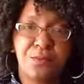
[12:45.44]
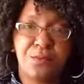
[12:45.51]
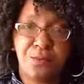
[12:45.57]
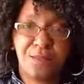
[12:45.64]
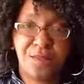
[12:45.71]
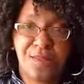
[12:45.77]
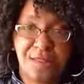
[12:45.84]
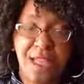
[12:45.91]

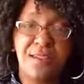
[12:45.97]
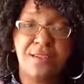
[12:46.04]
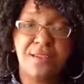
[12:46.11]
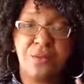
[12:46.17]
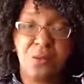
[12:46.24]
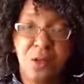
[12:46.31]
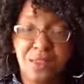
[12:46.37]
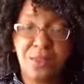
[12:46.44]

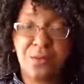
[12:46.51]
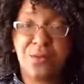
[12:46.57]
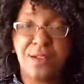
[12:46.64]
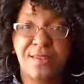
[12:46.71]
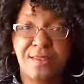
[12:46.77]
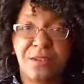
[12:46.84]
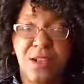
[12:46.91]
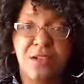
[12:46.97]
says what the
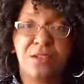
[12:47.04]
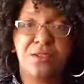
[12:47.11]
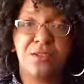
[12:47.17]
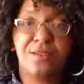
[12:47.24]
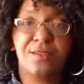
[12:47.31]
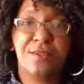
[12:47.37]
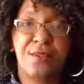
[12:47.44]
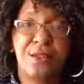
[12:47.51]
rest of the article
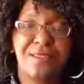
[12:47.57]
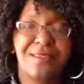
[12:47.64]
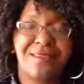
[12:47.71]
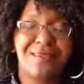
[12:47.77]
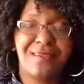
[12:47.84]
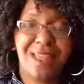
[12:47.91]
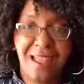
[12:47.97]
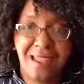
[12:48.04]
is going to
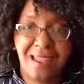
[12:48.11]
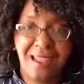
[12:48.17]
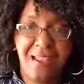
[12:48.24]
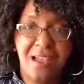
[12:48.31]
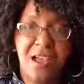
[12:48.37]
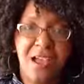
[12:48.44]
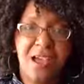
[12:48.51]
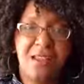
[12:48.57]

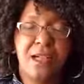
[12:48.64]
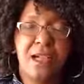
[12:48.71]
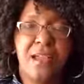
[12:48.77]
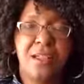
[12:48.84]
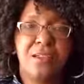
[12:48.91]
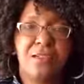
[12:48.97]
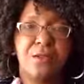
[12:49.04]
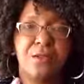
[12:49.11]
say.
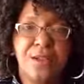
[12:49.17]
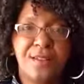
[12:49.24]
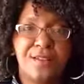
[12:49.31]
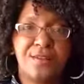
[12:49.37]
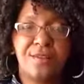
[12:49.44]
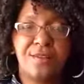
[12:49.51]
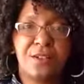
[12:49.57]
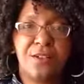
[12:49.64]
Like the rest
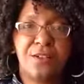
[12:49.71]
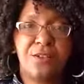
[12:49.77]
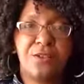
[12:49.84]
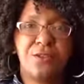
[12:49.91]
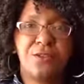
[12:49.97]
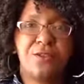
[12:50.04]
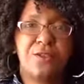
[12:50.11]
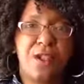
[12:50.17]
of this
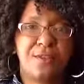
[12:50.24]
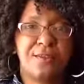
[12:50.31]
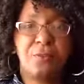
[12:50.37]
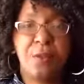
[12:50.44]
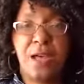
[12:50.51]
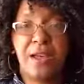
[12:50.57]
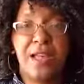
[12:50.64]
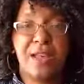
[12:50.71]
article talks
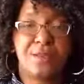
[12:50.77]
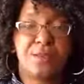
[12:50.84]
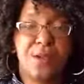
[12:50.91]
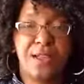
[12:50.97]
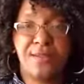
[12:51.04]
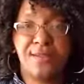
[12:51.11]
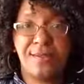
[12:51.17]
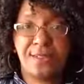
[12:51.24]
about X, Y,
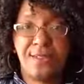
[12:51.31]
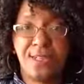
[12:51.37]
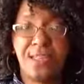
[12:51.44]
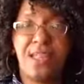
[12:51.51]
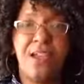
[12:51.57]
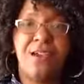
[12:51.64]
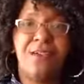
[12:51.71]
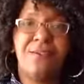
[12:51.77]
and
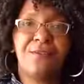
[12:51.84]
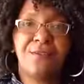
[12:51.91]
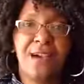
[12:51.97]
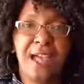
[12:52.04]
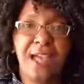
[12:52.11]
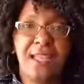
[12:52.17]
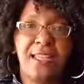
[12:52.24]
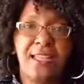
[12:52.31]
Z.
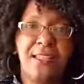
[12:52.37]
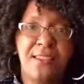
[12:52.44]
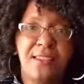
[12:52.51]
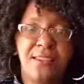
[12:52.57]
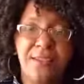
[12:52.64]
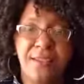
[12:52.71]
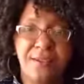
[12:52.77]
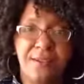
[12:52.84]
Find
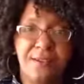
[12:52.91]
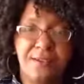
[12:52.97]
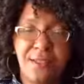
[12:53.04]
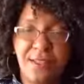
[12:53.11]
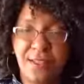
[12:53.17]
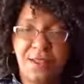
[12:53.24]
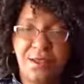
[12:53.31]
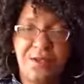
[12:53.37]

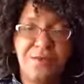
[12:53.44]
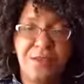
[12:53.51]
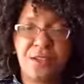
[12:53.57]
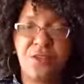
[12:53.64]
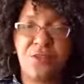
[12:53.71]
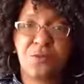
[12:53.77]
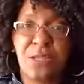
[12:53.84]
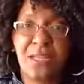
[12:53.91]

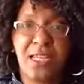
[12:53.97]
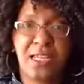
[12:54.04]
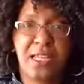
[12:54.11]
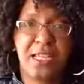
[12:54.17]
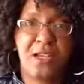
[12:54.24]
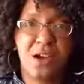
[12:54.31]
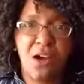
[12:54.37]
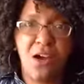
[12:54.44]
finish reading
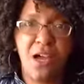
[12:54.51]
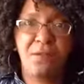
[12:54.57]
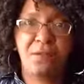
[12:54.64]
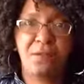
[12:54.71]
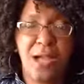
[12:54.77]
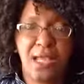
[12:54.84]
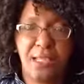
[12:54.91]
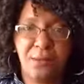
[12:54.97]
it on
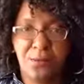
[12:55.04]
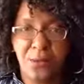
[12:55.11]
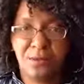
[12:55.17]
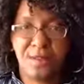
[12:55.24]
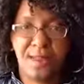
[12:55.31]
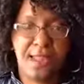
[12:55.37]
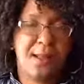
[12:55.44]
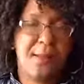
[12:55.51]
my
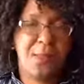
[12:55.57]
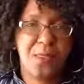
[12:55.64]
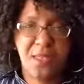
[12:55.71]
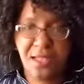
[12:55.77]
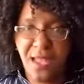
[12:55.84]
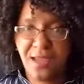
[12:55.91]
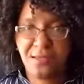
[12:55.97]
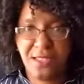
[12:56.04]
website, and you
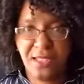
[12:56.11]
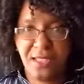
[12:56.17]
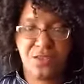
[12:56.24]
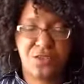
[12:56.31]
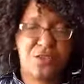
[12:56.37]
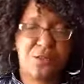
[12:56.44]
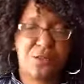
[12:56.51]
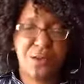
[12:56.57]
can have a link
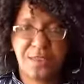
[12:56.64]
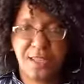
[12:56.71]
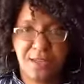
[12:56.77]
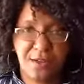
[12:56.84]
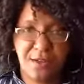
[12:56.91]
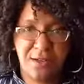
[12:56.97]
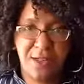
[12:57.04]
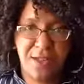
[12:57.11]
to your website
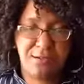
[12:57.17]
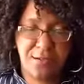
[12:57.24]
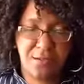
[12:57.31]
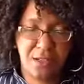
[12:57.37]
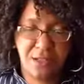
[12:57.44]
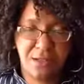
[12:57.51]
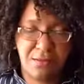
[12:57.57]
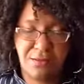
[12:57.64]
and
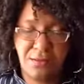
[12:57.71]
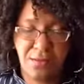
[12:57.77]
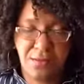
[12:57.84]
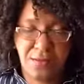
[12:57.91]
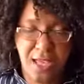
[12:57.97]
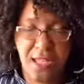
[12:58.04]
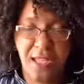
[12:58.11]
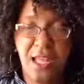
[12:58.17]
do
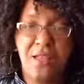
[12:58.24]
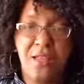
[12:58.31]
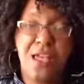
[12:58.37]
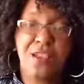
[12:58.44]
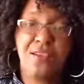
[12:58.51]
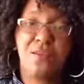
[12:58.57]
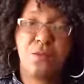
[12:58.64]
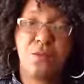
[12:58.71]
that.
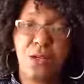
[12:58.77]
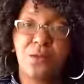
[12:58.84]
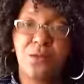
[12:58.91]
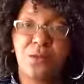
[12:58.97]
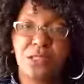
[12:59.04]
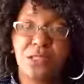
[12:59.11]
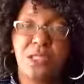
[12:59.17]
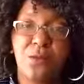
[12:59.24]
That's one
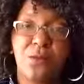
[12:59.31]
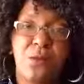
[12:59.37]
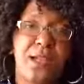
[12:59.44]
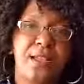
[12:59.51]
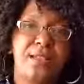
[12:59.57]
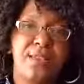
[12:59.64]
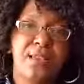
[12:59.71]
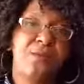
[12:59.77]
really good
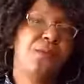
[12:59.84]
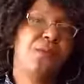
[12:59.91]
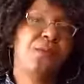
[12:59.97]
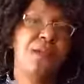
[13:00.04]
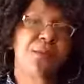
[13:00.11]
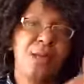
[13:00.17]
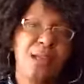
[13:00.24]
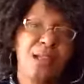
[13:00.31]
way to get people
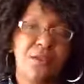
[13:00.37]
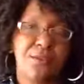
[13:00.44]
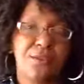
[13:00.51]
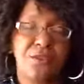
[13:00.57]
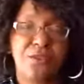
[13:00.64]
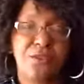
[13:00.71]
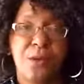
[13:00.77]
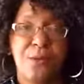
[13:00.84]
to head back over
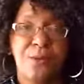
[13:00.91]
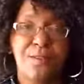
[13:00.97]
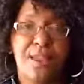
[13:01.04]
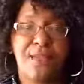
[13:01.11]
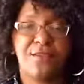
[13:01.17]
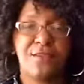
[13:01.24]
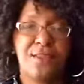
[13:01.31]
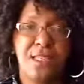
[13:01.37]
to your
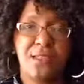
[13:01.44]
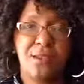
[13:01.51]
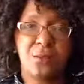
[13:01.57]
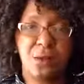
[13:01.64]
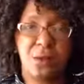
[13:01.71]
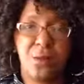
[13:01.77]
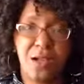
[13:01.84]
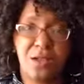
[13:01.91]
website so they learn
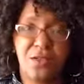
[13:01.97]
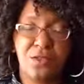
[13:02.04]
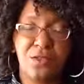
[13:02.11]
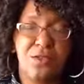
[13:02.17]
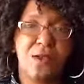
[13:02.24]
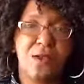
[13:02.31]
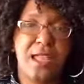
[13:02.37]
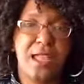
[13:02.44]
more about
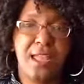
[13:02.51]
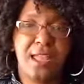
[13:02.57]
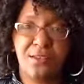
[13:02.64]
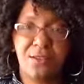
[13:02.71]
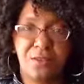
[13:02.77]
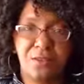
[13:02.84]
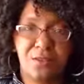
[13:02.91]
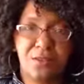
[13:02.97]
you
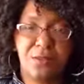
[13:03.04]
and your